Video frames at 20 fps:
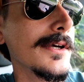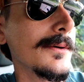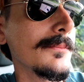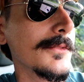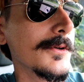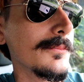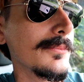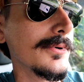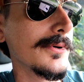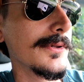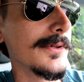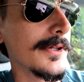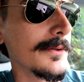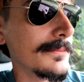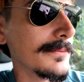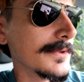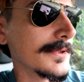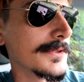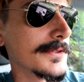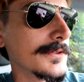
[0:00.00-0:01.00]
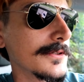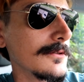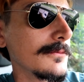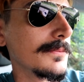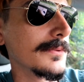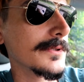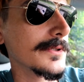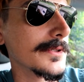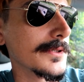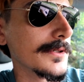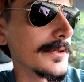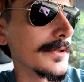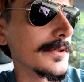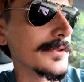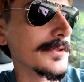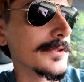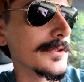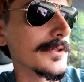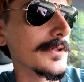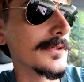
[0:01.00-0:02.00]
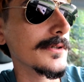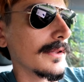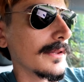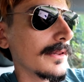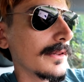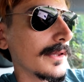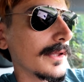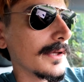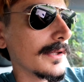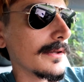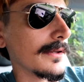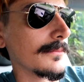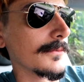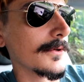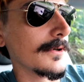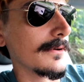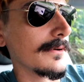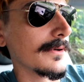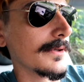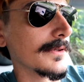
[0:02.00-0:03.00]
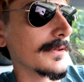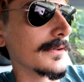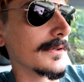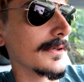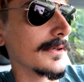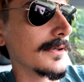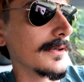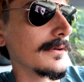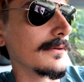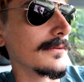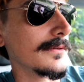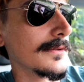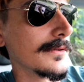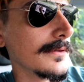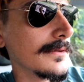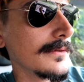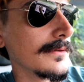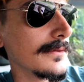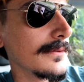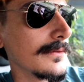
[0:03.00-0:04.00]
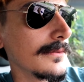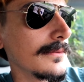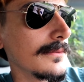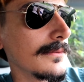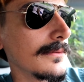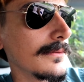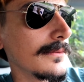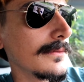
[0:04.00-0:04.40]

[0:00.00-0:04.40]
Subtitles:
gonna pull up the Supercharger that I'm going to go to,